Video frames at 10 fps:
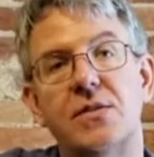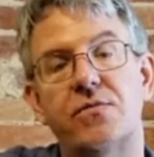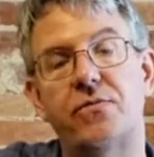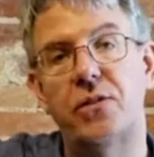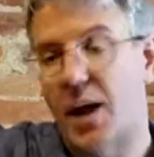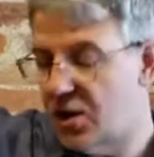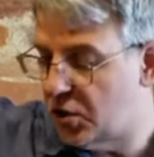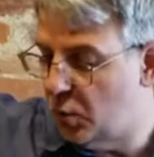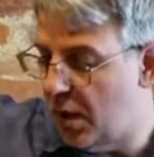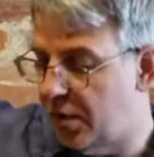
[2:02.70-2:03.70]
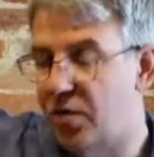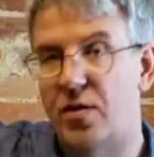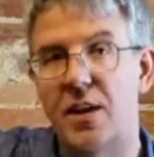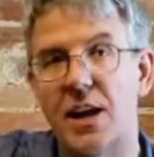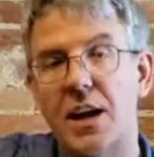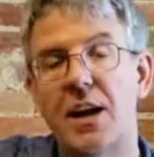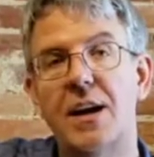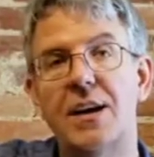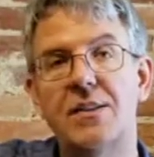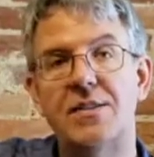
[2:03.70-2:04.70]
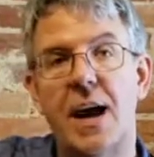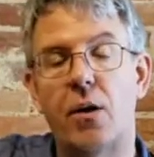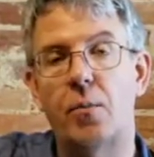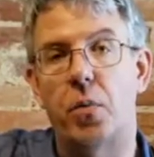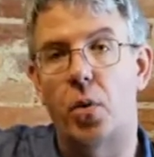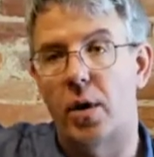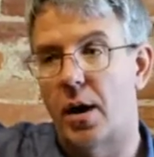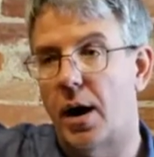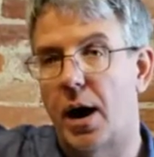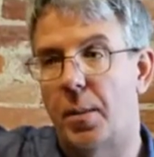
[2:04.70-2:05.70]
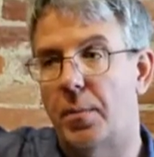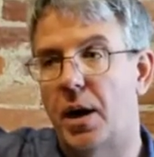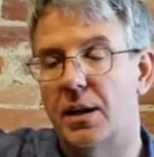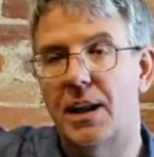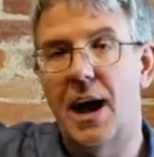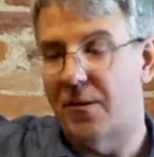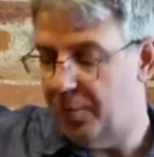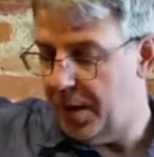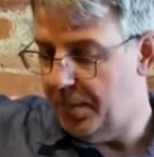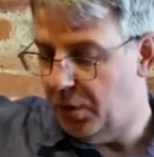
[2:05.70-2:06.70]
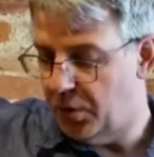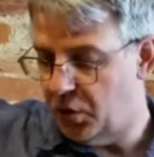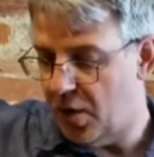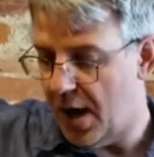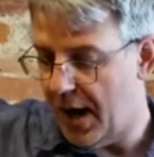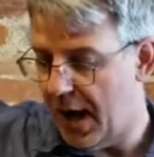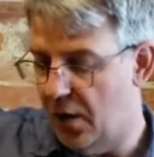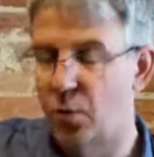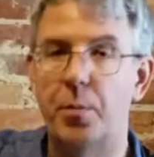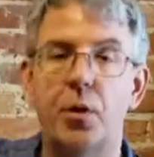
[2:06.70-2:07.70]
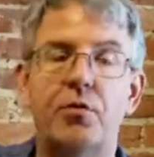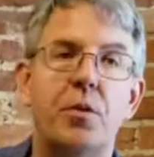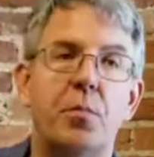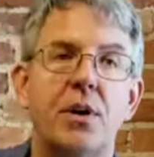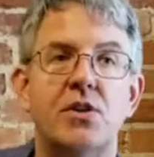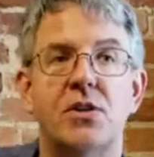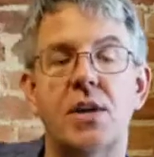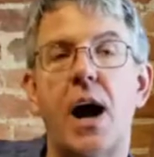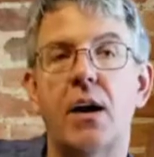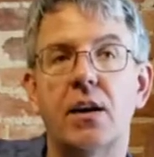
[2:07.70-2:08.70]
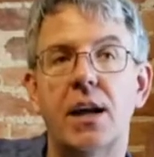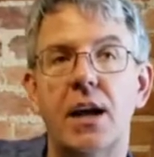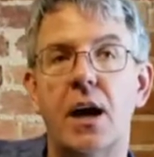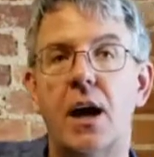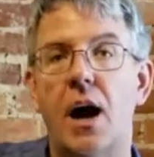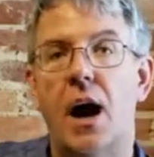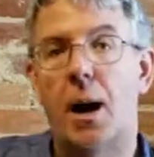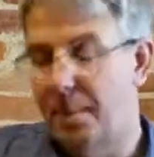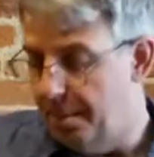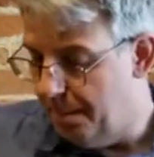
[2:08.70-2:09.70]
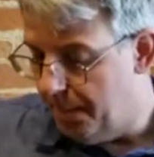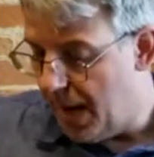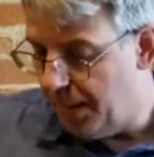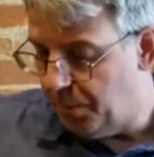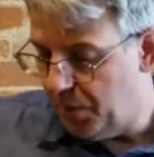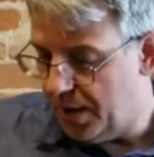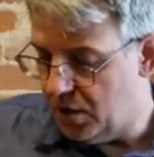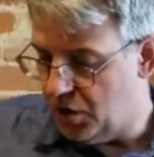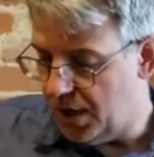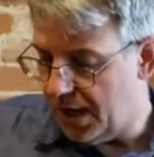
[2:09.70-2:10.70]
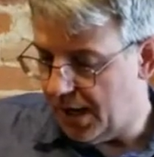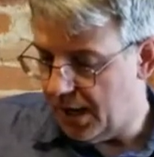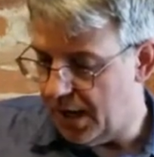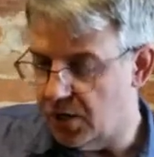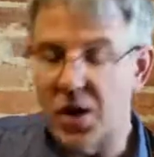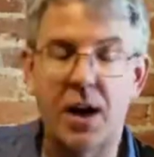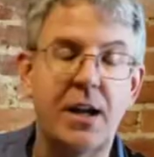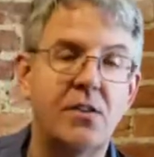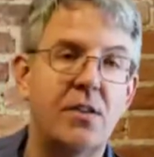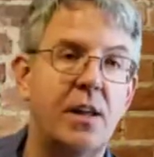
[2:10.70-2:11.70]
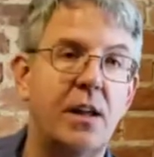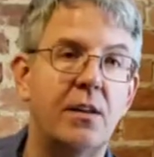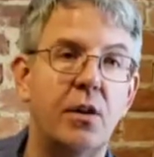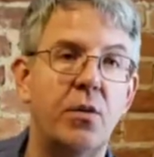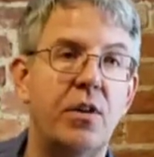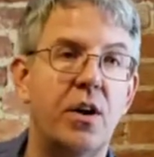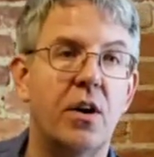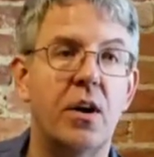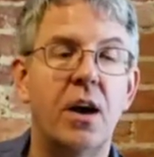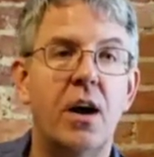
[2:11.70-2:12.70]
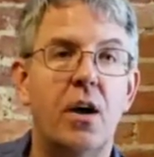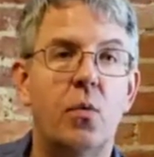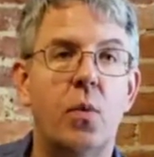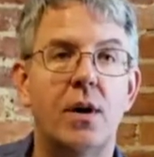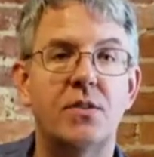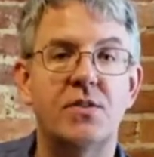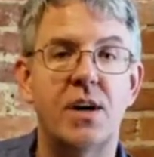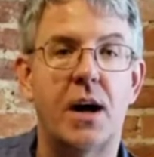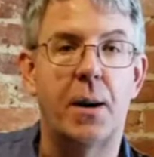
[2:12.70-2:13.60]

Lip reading: flush with the soundboard. A lot of people try and remove the bridge entirely. My bridge, in talking to the luthier, was